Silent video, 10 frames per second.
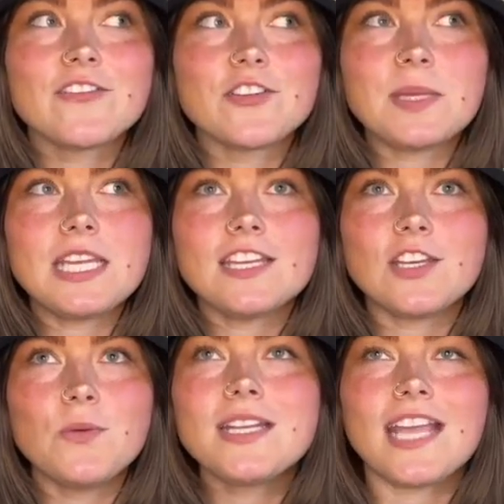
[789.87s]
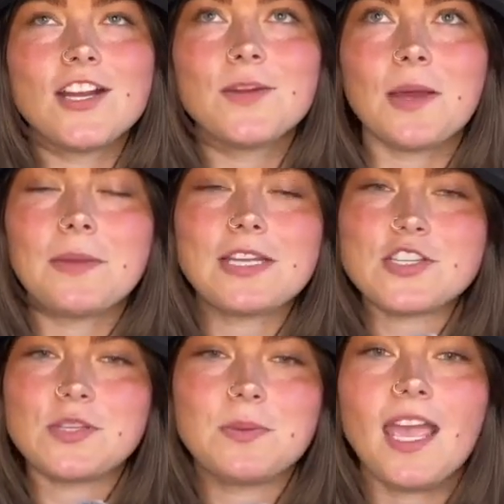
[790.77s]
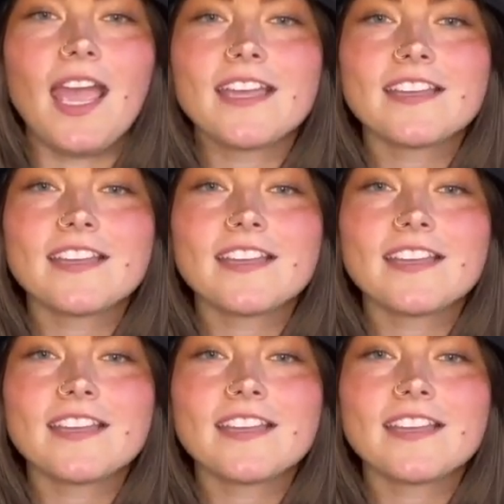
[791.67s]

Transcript: for me, no one cared about my GPA.